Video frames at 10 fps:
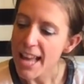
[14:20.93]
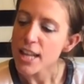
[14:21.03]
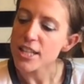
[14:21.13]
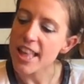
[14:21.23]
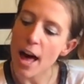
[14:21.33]

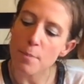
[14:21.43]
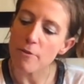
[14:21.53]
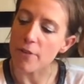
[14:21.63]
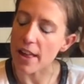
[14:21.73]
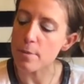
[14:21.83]
So the help
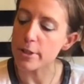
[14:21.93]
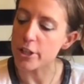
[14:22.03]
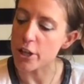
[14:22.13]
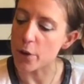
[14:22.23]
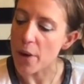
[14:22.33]
available
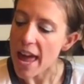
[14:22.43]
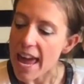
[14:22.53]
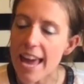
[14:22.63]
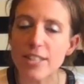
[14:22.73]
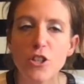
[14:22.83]
to you
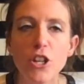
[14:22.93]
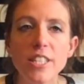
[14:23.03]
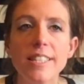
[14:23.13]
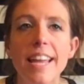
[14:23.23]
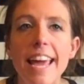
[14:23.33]
is
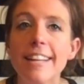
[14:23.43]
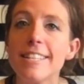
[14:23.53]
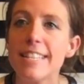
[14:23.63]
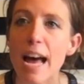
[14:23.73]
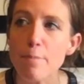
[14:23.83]
just
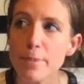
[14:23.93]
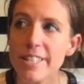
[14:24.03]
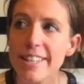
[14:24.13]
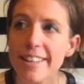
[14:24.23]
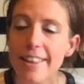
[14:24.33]

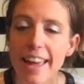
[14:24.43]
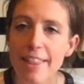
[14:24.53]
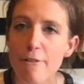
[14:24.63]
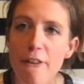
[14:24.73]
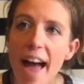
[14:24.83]
accept
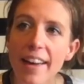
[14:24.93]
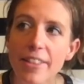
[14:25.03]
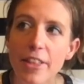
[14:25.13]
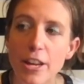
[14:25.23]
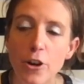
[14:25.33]
the
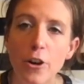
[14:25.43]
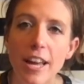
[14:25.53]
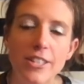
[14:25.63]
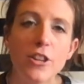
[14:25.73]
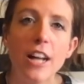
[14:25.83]
fact that
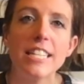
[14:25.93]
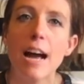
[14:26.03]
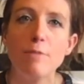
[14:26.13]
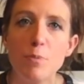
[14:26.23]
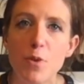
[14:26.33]
it's not
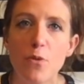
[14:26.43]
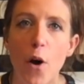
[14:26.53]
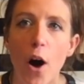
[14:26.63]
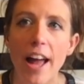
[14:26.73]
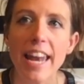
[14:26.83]
time to move
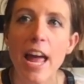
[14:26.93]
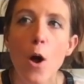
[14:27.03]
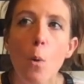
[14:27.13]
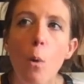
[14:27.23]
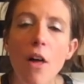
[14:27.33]
on.
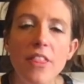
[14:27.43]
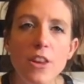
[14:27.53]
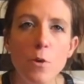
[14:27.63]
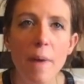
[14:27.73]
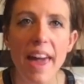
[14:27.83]
While
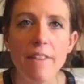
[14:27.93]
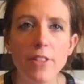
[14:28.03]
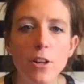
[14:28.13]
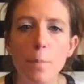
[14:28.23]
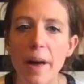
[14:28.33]
you may
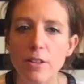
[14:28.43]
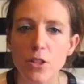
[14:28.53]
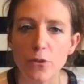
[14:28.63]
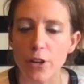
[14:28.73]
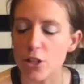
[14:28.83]
have little
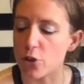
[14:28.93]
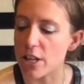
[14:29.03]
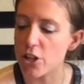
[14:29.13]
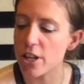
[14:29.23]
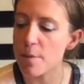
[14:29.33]
bouts of
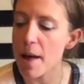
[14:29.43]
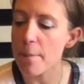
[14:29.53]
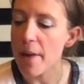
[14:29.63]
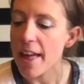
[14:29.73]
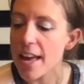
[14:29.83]
frustration come
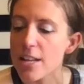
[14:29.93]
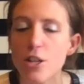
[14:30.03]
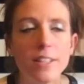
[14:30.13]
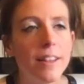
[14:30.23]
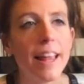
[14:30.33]
up,
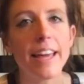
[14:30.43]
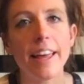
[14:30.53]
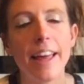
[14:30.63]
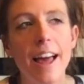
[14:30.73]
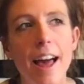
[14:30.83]
like
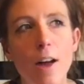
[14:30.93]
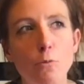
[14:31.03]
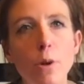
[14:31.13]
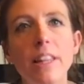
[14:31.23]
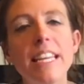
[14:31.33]

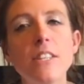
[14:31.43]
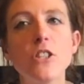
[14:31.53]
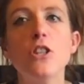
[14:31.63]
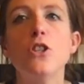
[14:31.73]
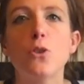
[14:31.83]
release
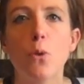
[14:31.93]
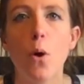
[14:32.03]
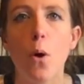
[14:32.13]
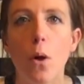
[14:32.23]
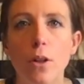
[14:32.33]

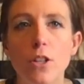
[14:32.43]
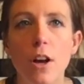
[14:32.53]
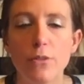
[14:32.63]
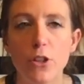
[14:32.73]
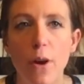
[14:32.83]
control
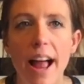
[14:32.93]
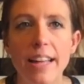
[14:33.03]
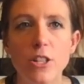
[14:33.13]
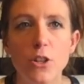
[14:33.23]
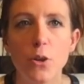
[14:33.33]
of
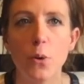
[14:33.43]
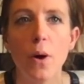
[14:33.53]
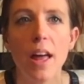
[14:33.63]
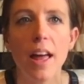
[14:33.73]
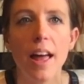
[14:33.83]
trying to